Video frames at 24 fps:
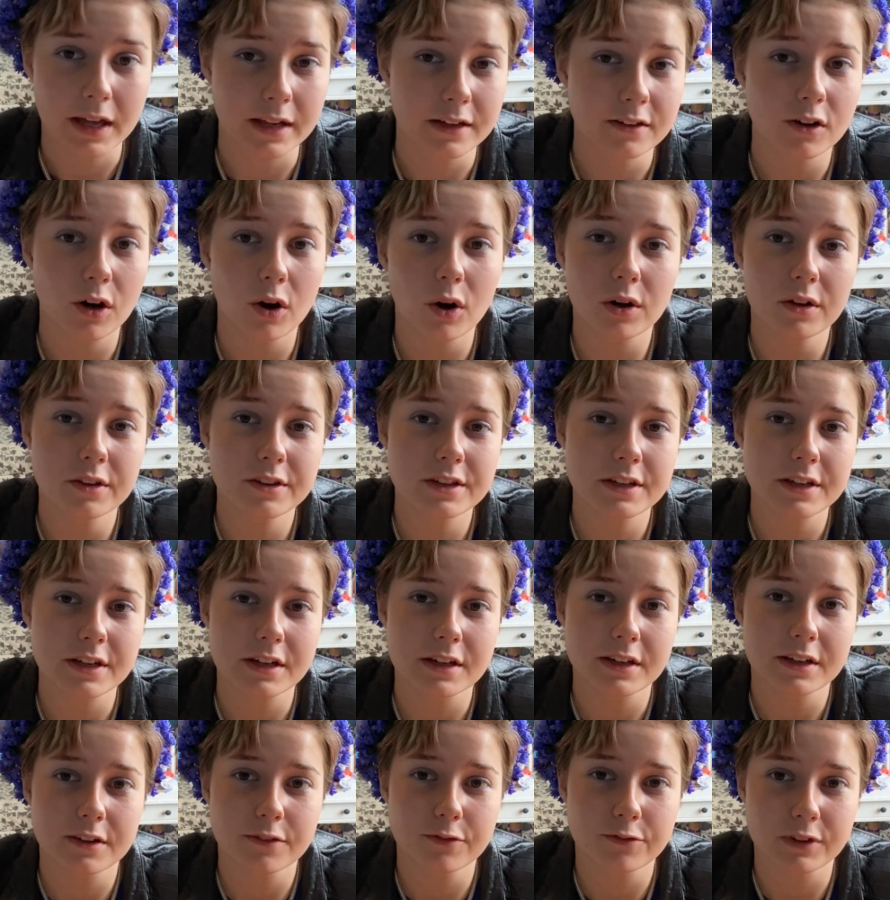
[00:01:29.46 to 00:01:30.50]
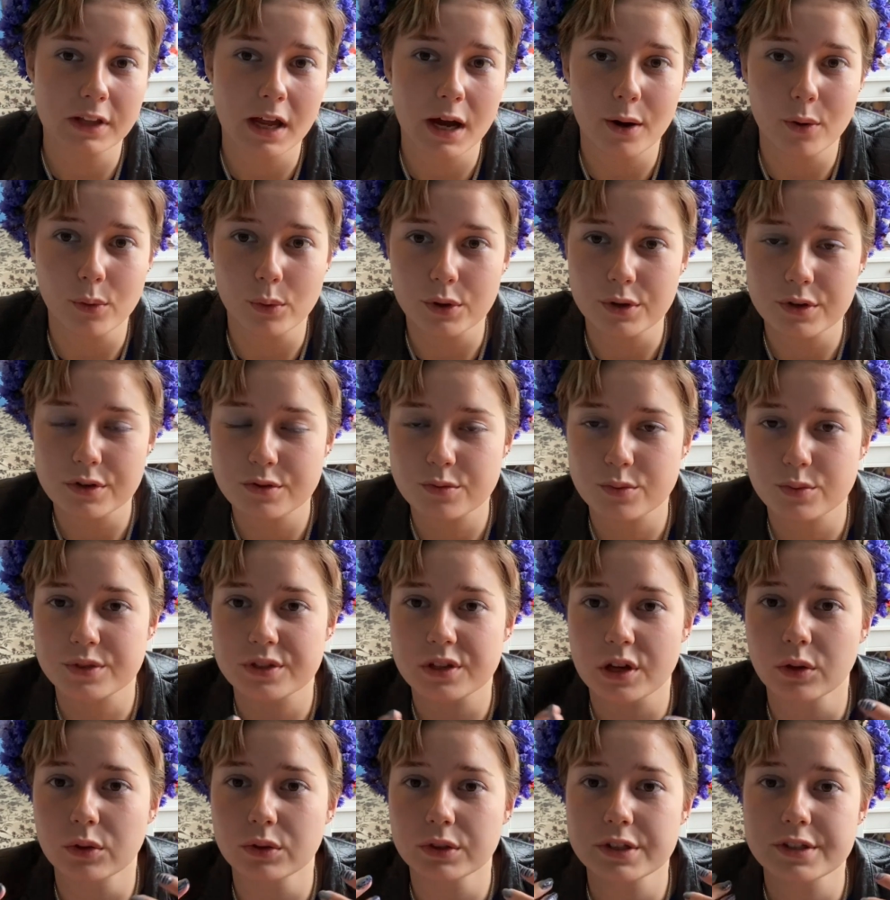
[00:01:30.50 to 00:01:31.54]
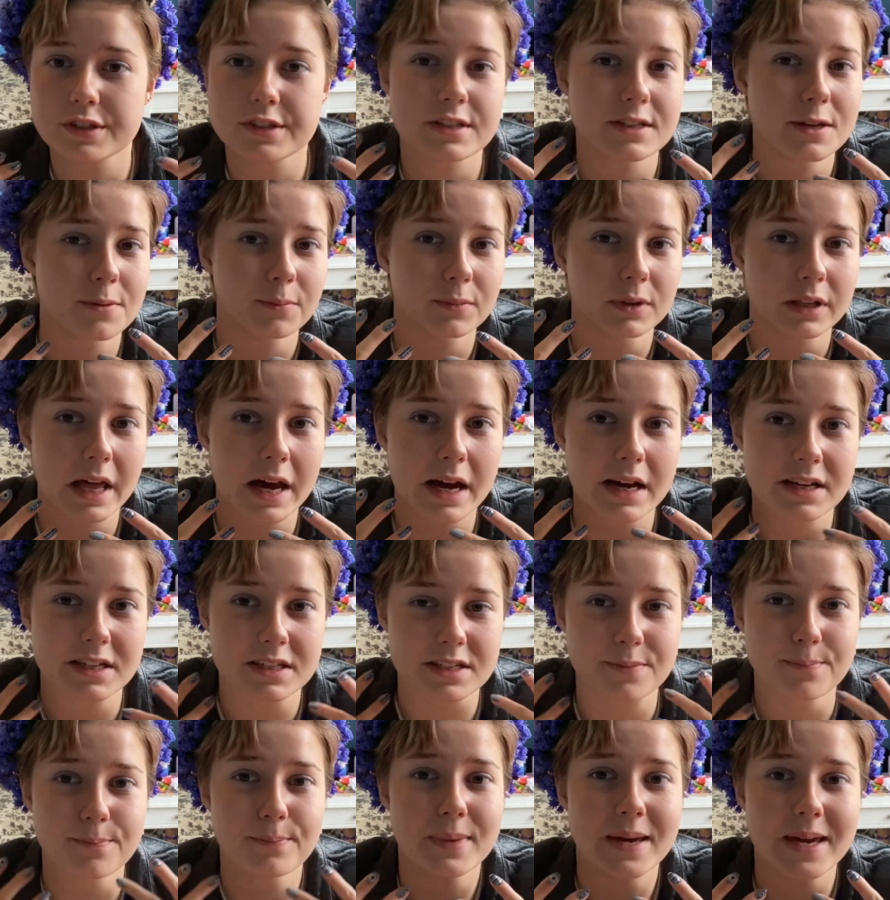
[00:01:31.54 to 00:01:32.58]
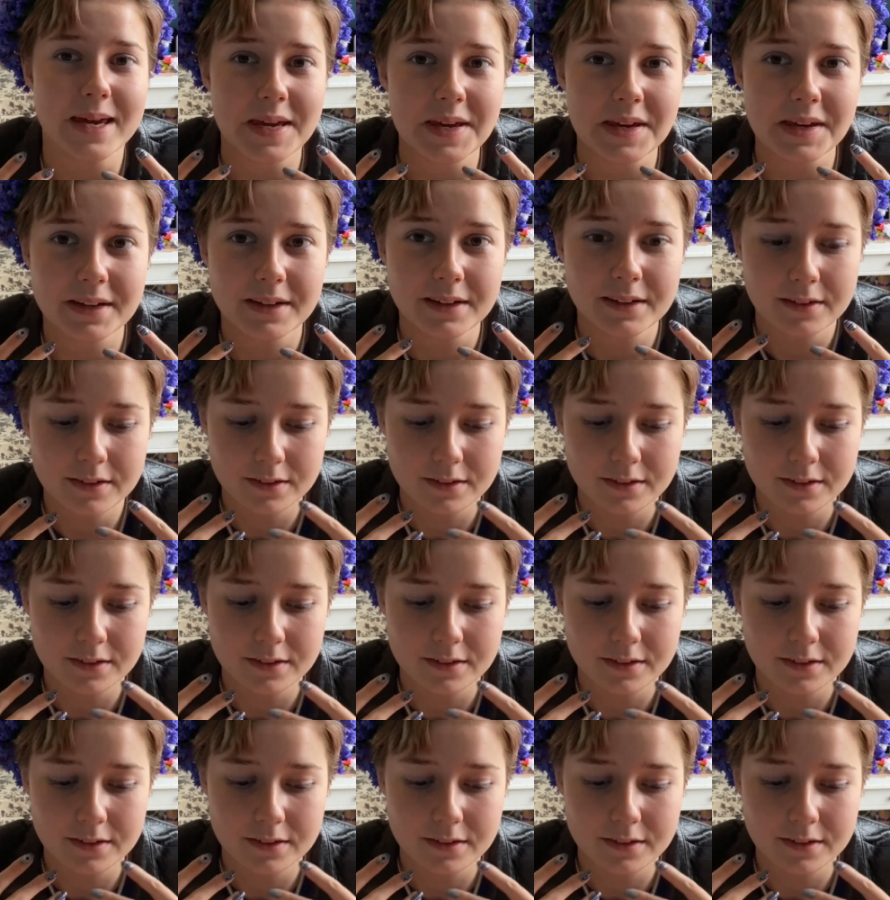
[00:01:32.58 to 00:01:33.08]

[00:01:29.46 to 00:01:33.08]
all the flowers was going to symbolize me.